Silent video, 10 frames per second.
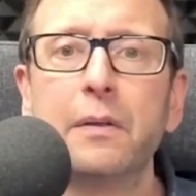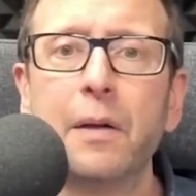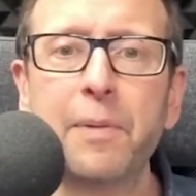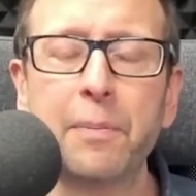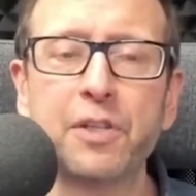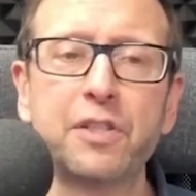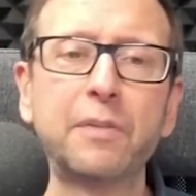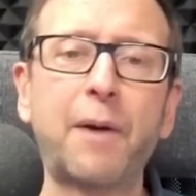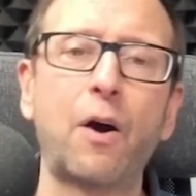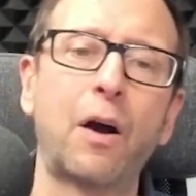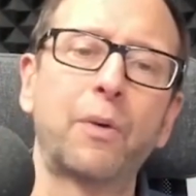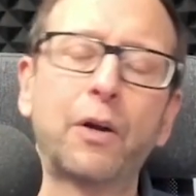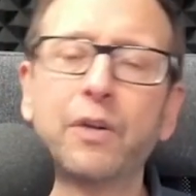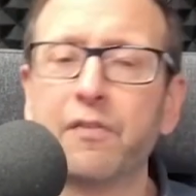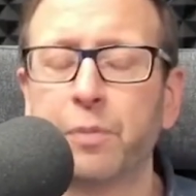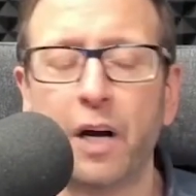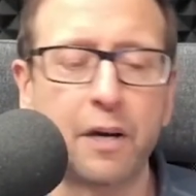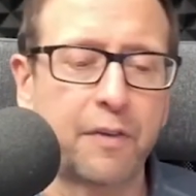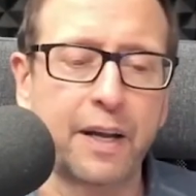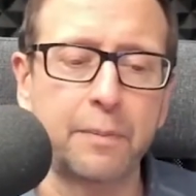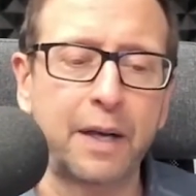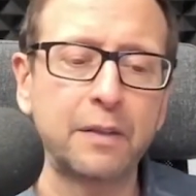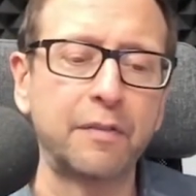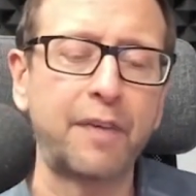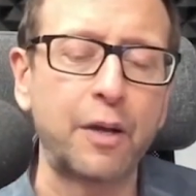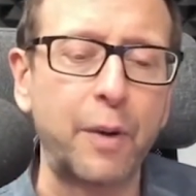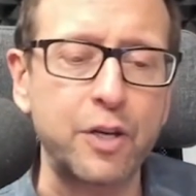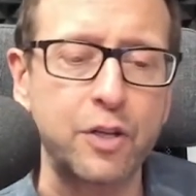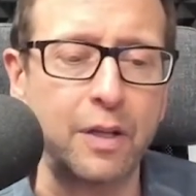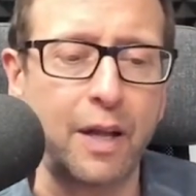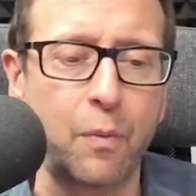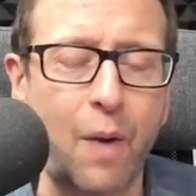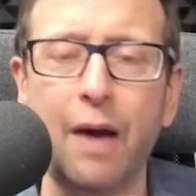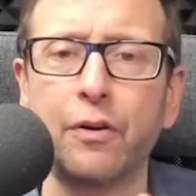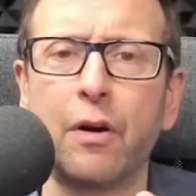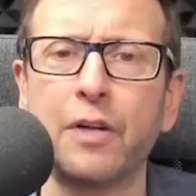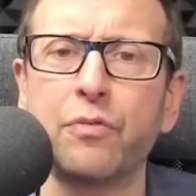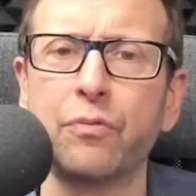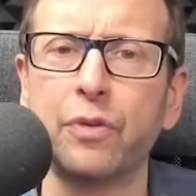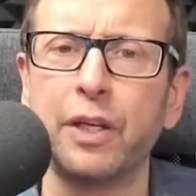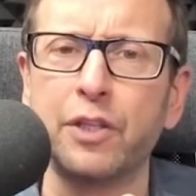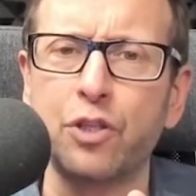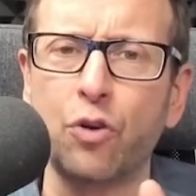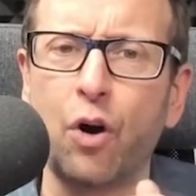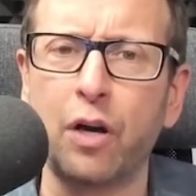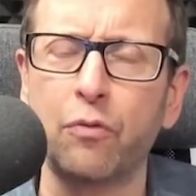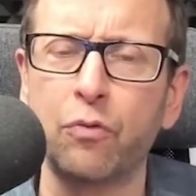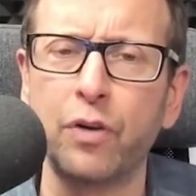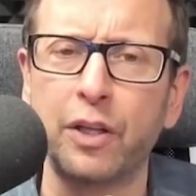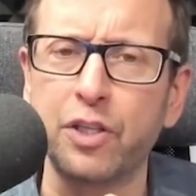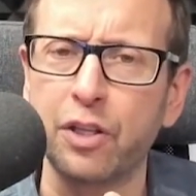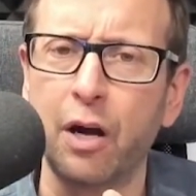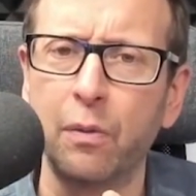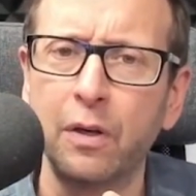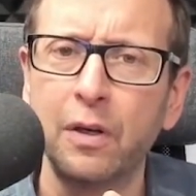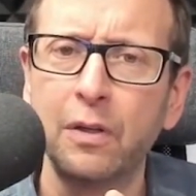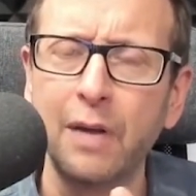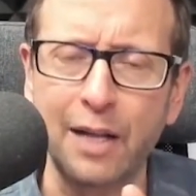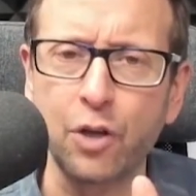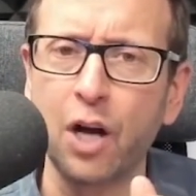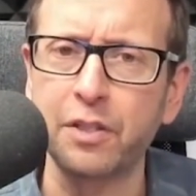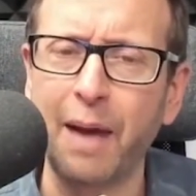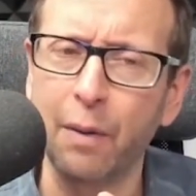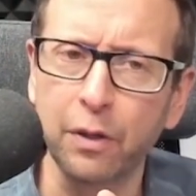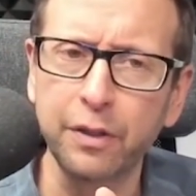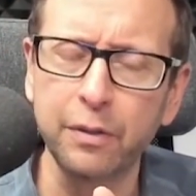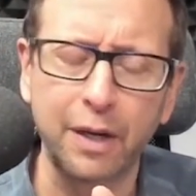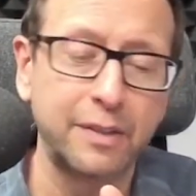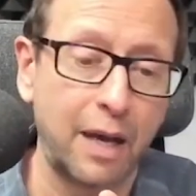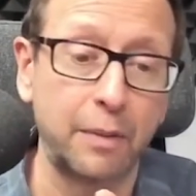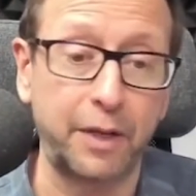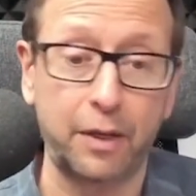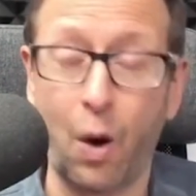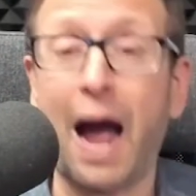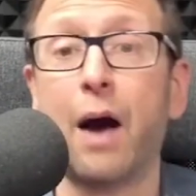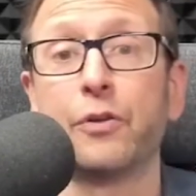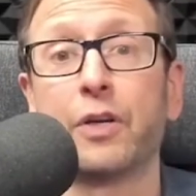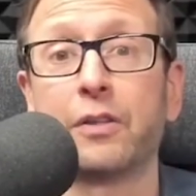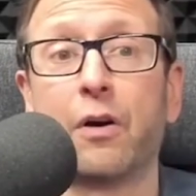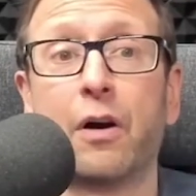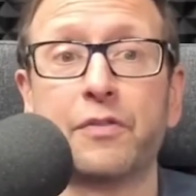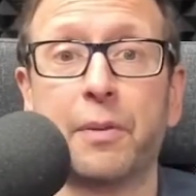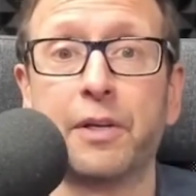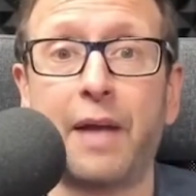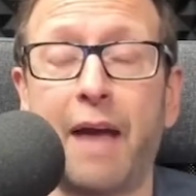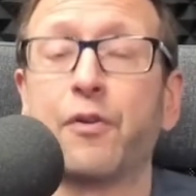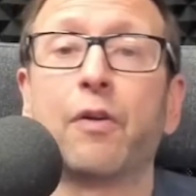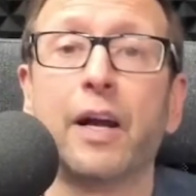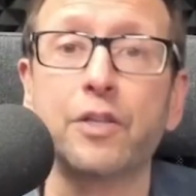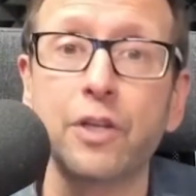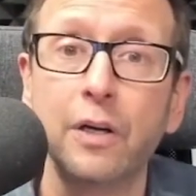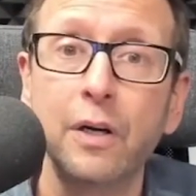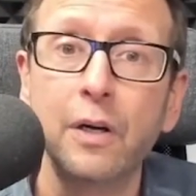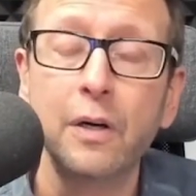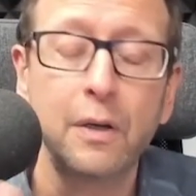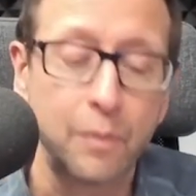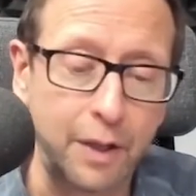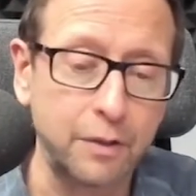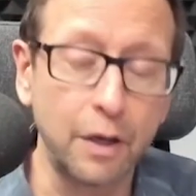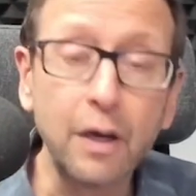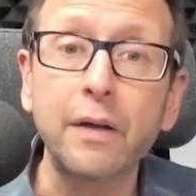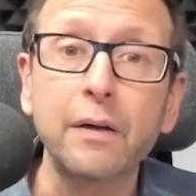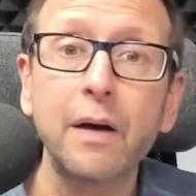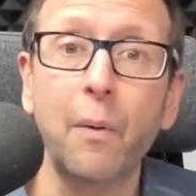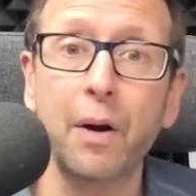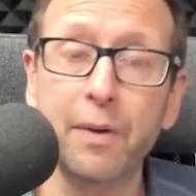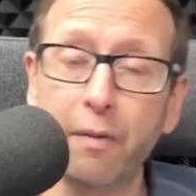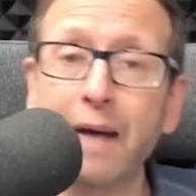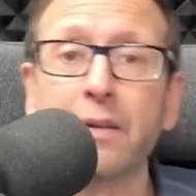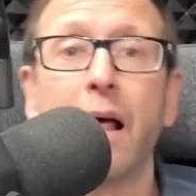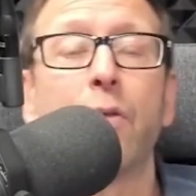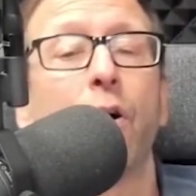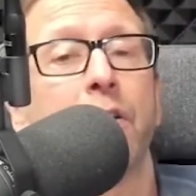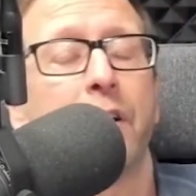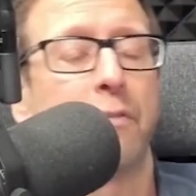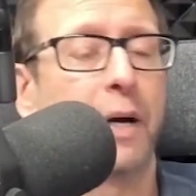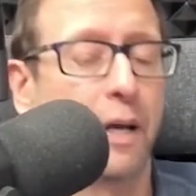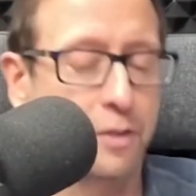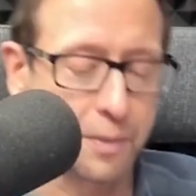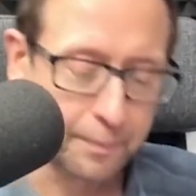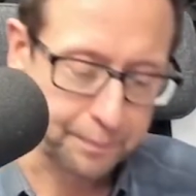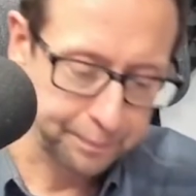And people listen to my heart when I go give blood. If I get a medical evaluation, they're like, wow, your heart's really strong and really slow. That's awesome. How old are you? And I tell them, like, wow, you got the heart of somebody half your age. Well, good. I want to be around a lot longer than everybody else.